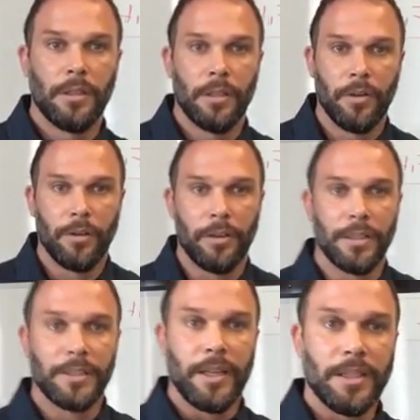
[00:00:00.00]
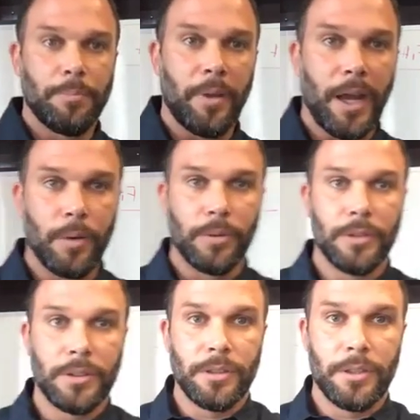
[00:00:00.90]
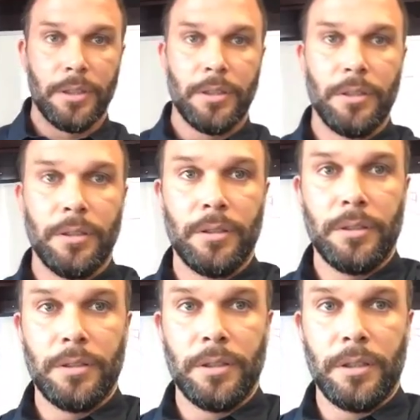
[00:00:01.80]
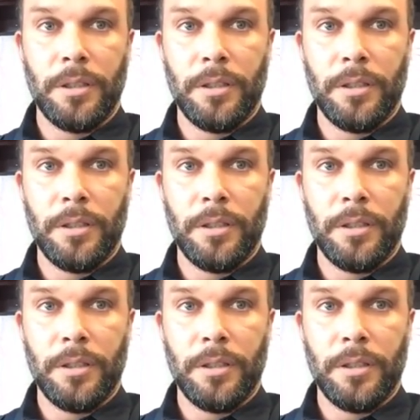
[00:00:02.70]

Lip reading: hold on, it's saying it's backwards. Let's see.